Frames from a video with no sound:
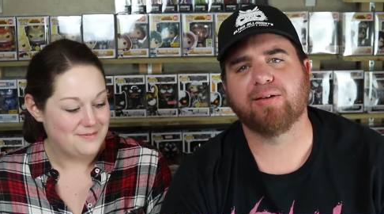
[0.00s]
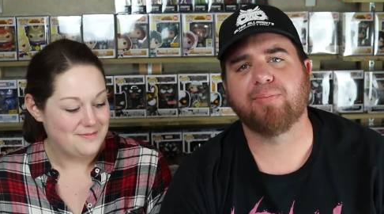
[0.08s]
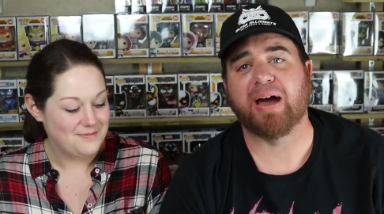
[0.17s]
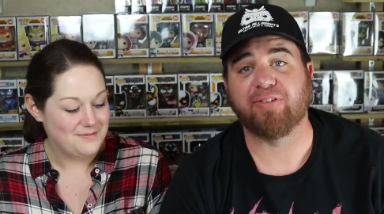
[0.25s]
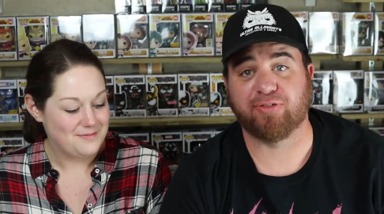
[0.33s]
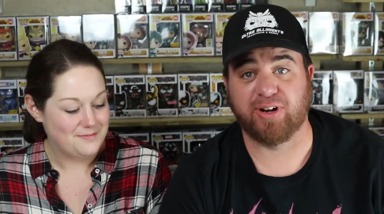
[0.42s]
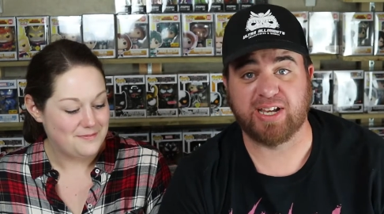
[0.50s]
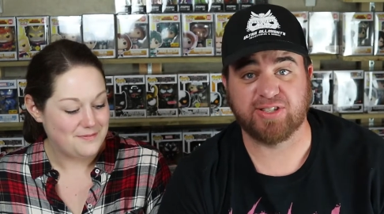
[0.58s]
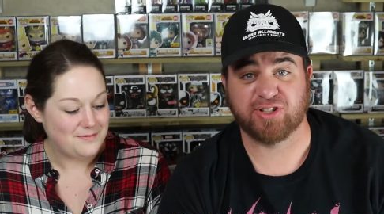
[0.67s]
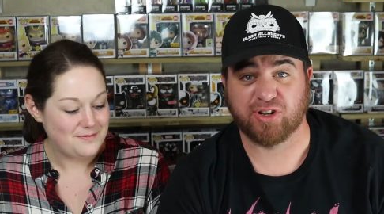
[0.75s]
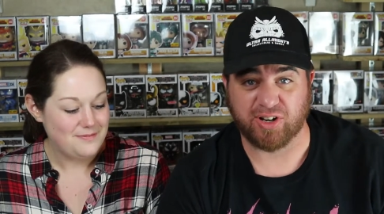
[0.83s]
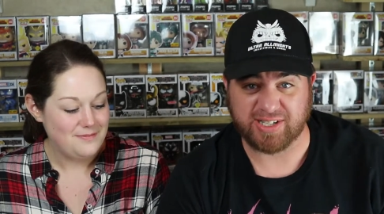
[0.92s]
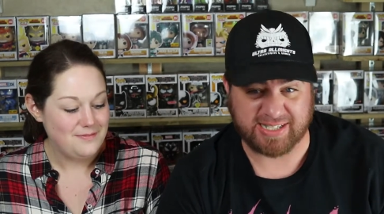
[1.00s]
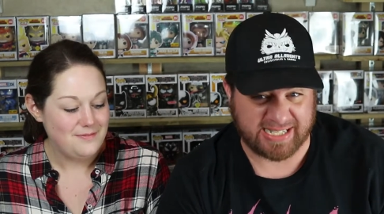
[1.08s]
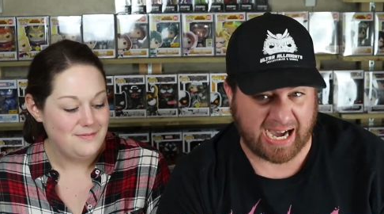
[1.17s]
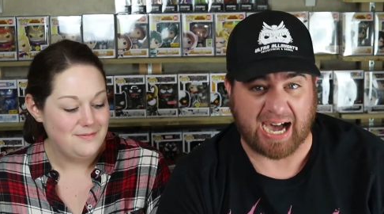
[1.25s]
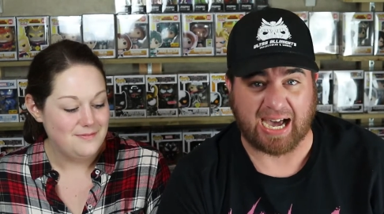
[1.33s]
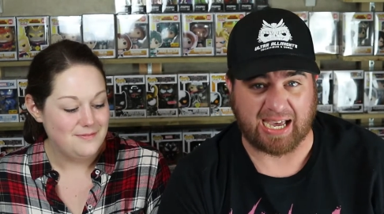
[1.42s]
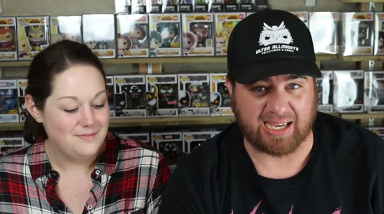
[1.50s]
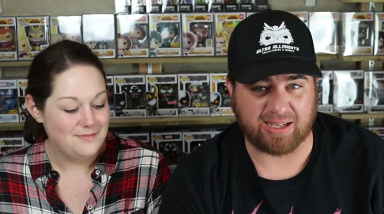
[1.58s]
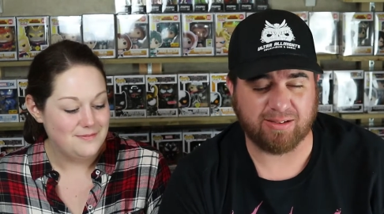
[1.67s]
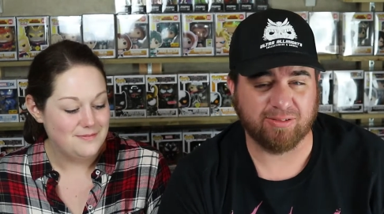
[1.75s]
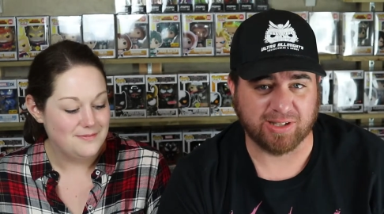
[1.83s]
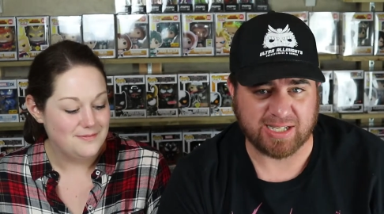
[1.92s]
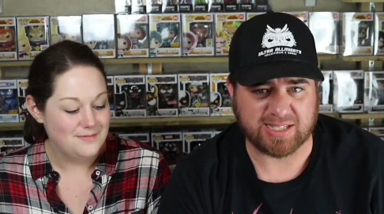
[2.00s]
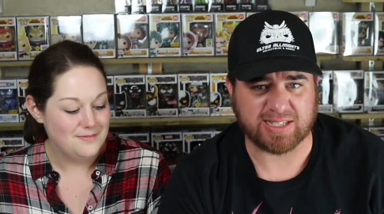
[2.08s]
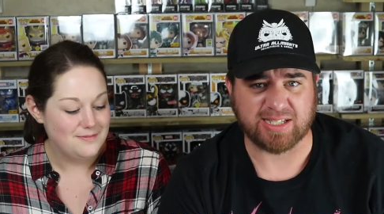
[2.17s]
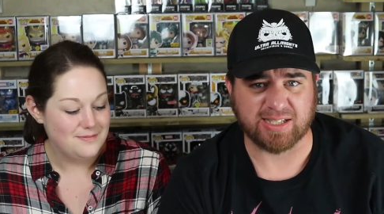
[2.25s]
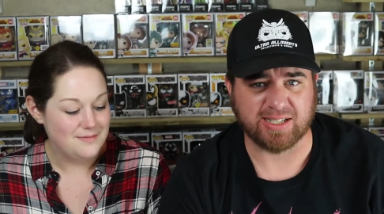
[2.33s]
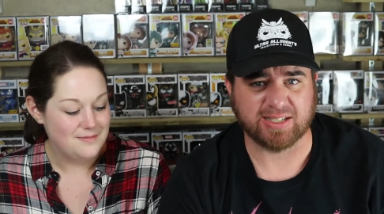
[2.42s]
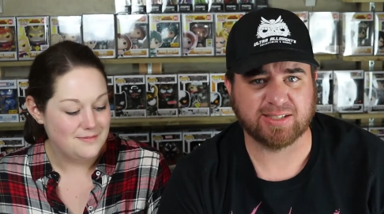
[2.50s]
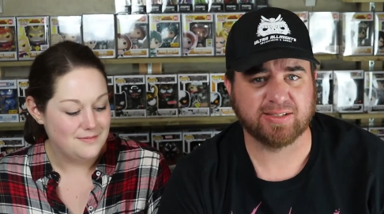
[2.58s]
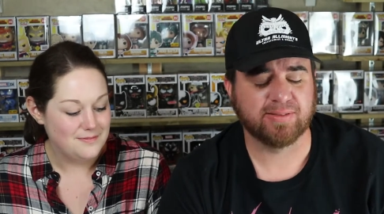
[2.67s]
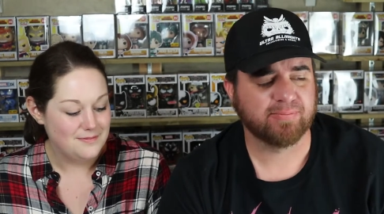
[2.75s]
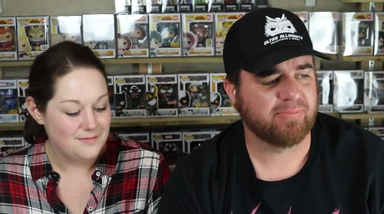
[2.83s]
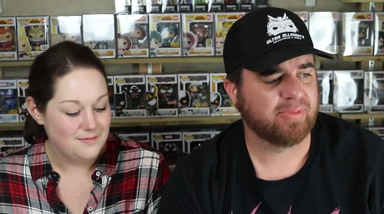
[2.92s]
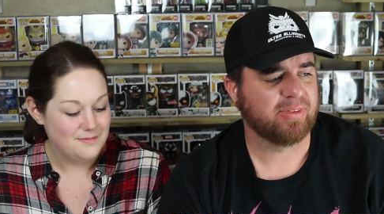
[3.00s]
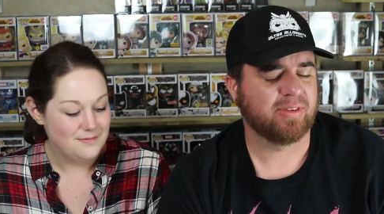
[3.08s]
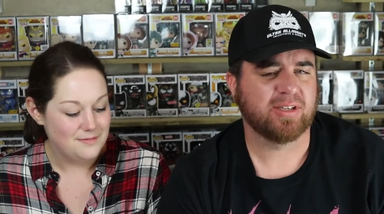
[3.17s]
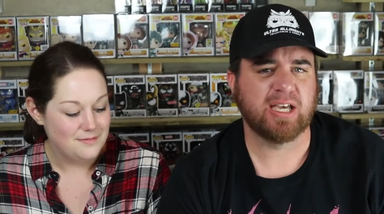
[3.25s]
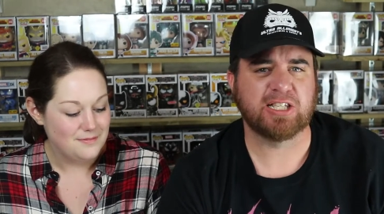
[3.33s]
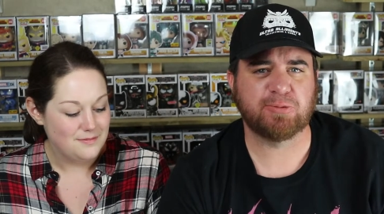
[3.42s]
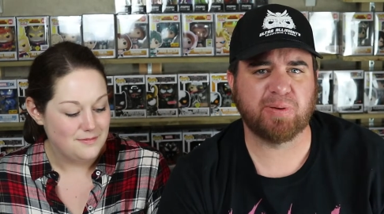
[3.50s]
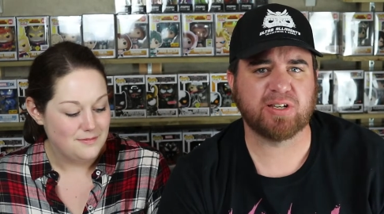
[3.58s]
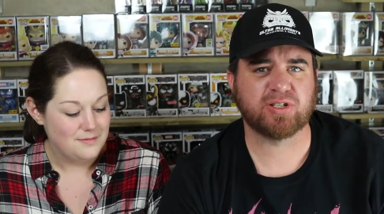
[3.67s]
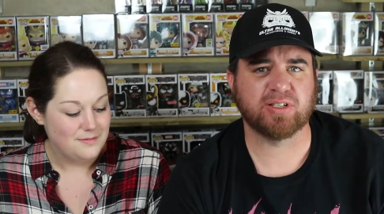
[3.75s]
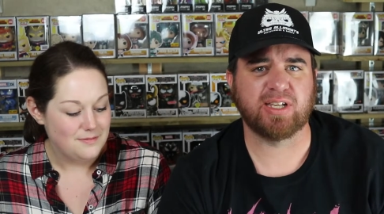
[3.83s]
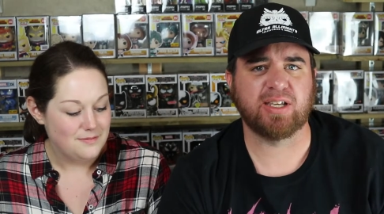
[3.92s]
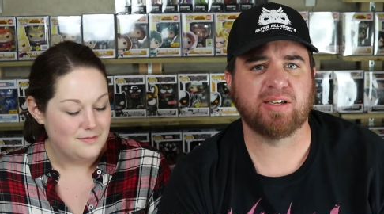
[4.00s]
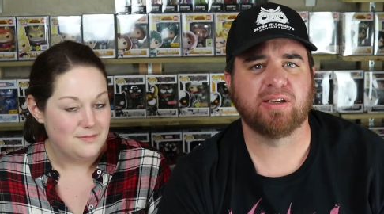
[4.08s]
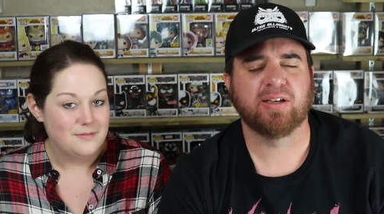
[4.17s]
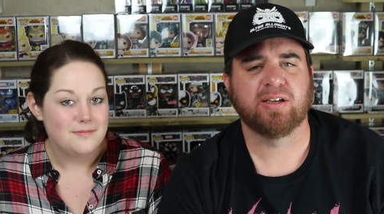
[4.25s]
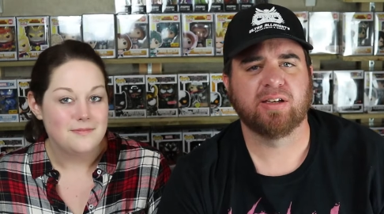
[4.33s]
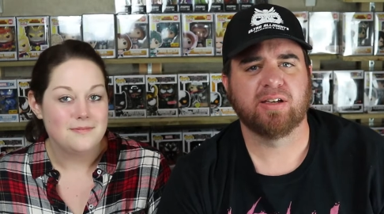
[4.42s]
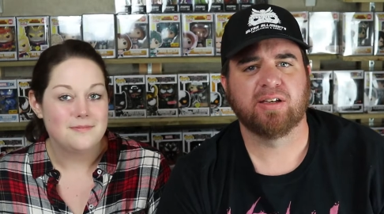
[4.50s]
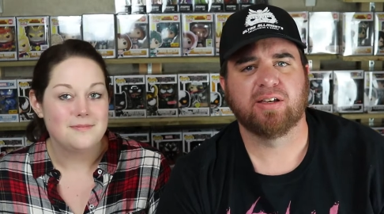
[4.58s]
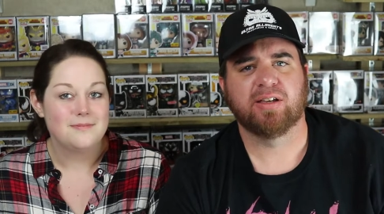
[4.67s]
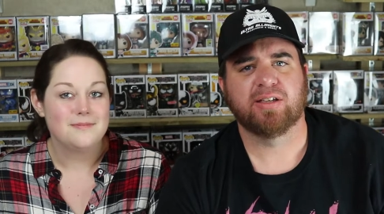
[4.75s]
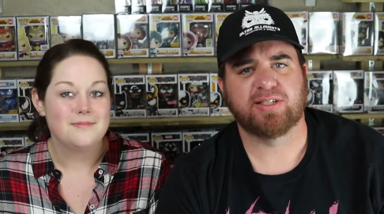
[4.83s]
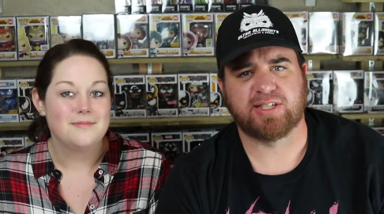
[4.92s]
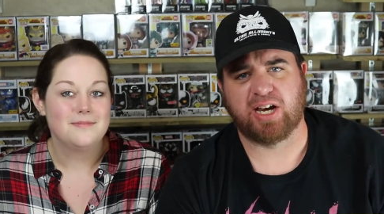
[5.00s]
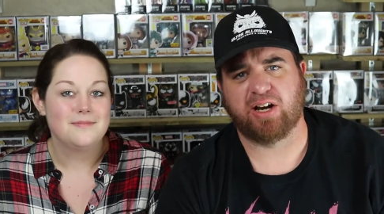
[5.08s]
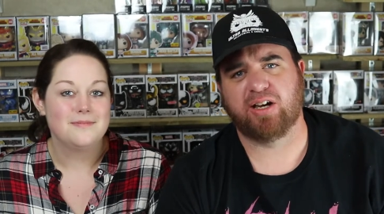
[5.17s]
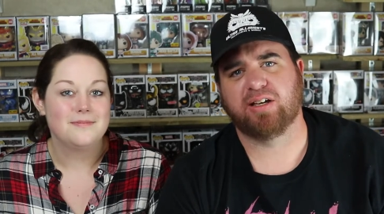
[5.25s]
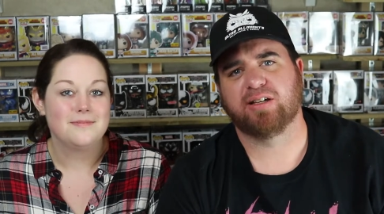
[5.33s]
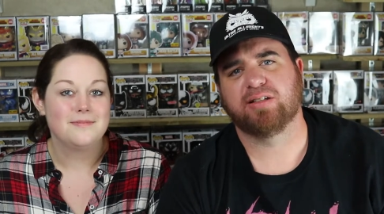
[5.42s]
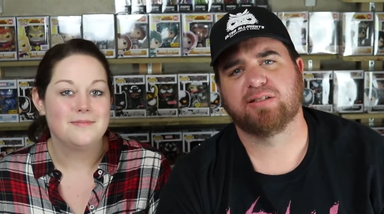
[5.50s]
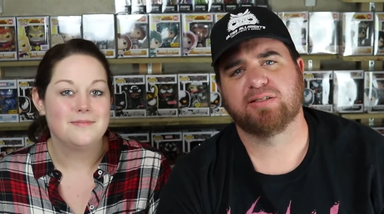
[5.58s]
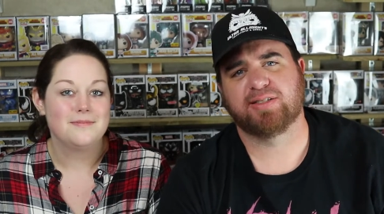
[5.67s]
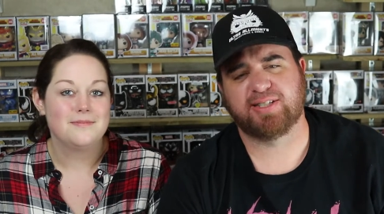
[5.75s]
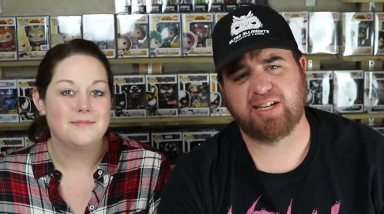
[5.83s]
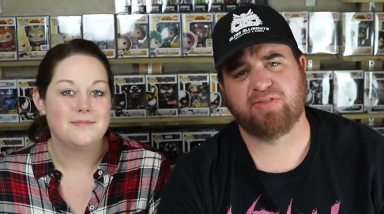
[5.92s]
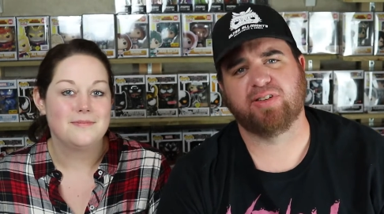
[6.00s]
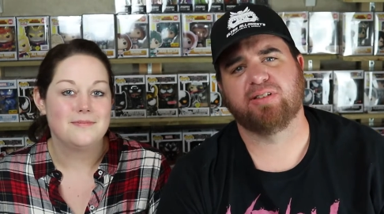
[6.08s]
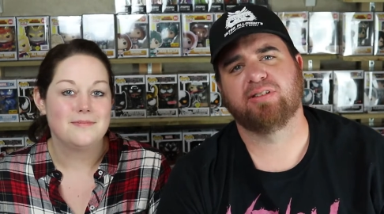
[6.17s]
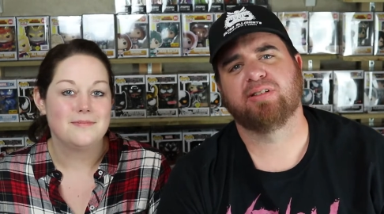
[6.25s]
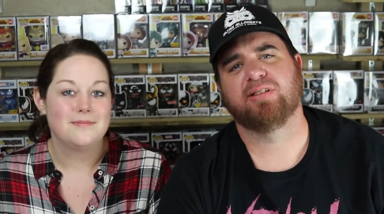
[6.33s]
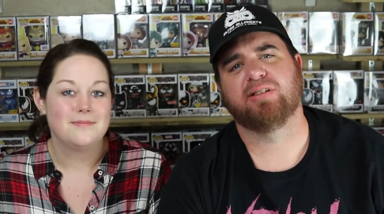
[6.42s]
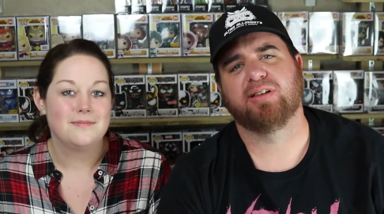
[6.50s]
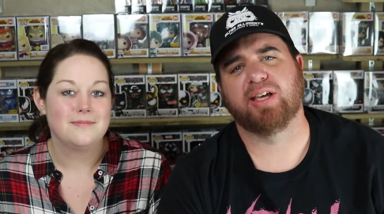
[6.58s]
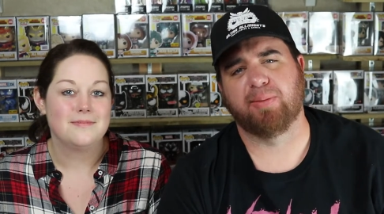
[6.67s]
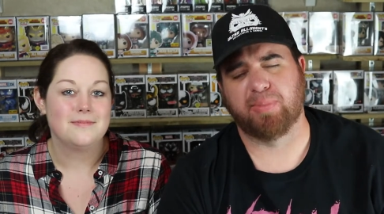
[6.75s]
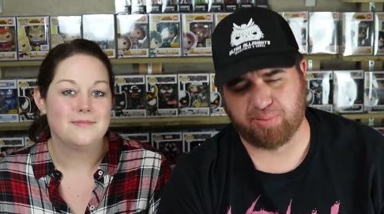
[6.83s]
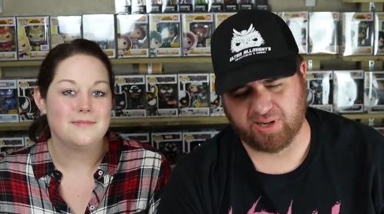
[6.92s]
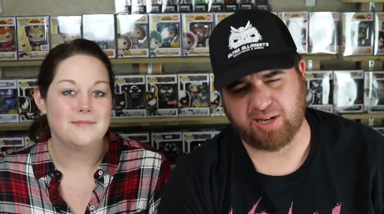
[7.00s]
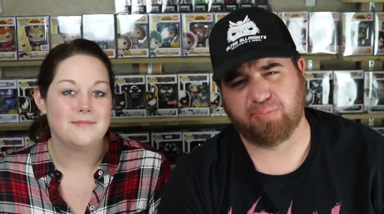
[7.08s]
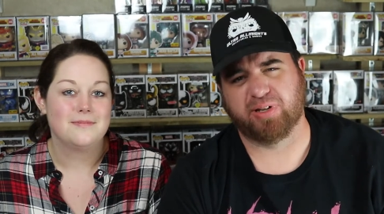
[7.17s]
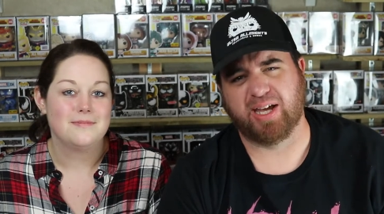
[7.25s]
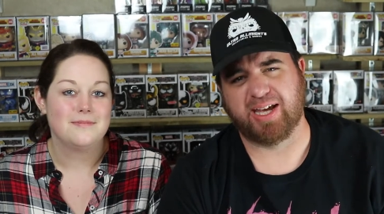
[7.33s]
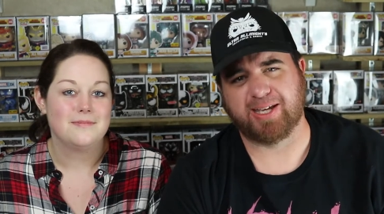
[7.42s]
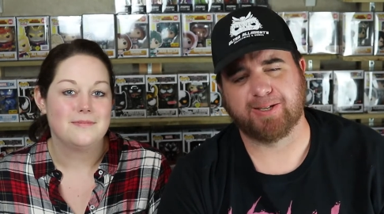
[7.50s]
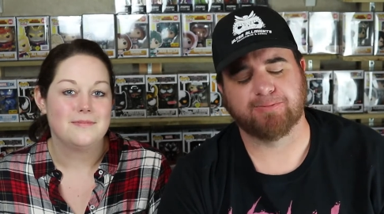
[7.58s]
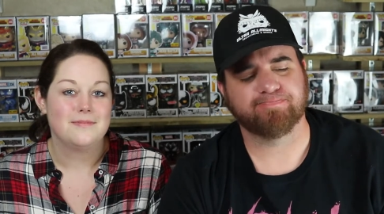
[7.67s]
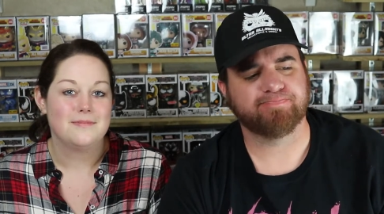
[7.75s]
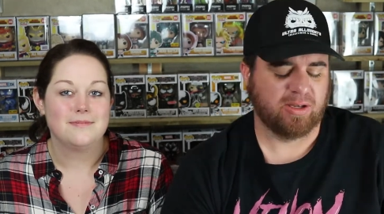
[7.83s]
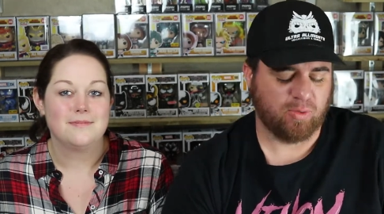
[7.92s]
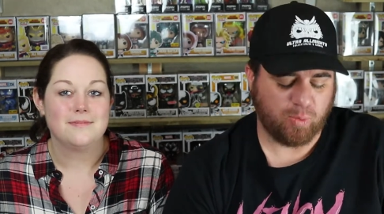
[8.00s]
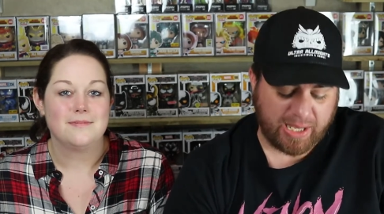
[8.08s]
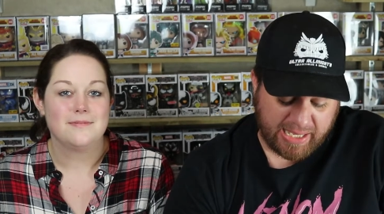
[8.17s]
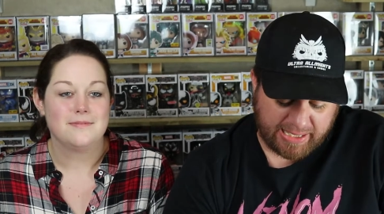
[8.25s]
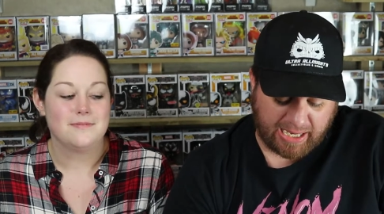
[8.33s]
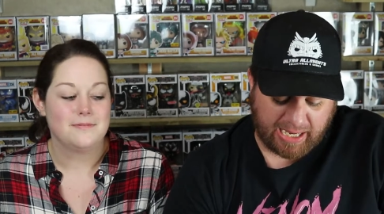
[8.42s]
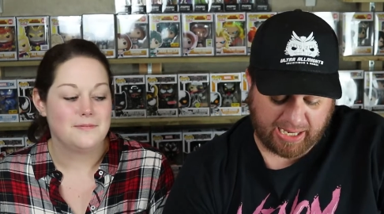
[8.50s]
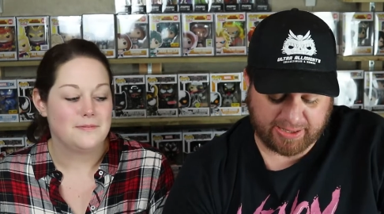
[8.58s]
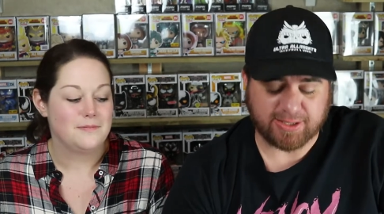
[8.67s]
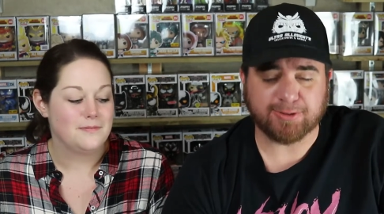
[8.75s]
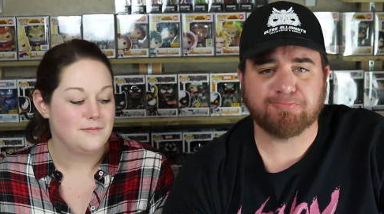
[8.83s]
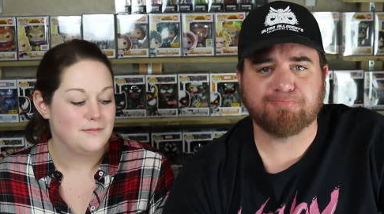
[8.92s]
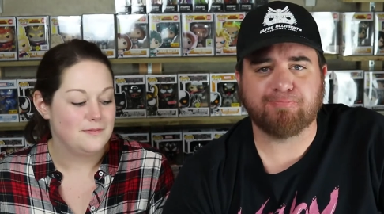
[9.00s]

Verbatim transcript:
Speaker 1: my friends are gonna die when they see this, especially Sarah, Steven, and my buddy Blake. We got